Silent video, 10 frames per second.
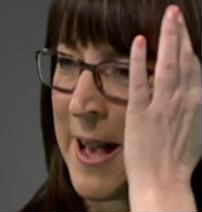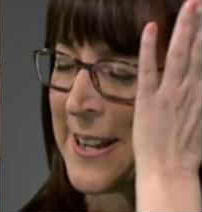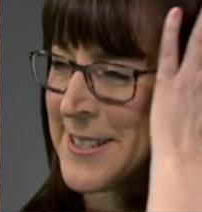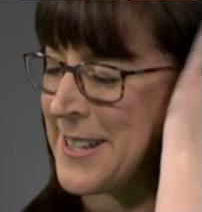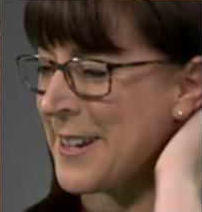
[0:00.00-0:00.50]
go
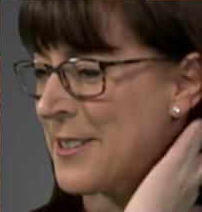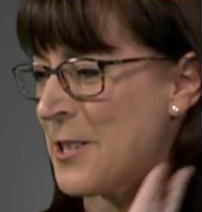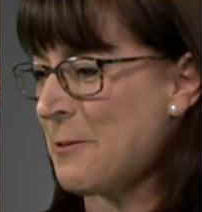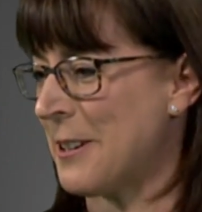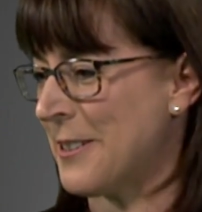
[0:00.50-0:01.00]
back a second
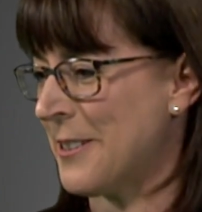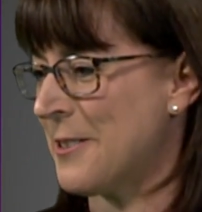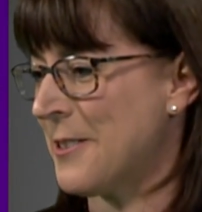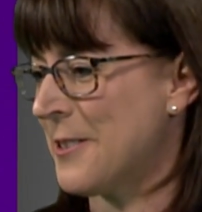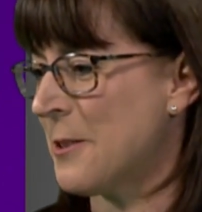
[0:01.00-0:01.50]

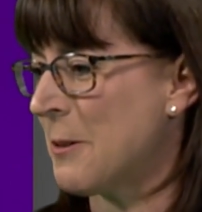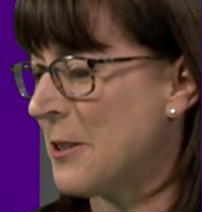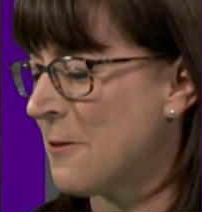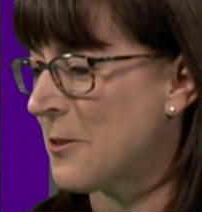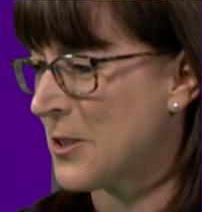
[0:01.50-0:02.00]
to
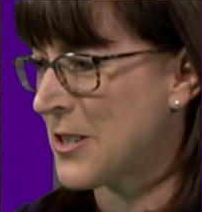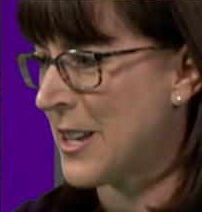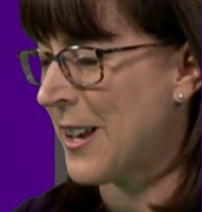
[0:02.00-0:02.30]
what you first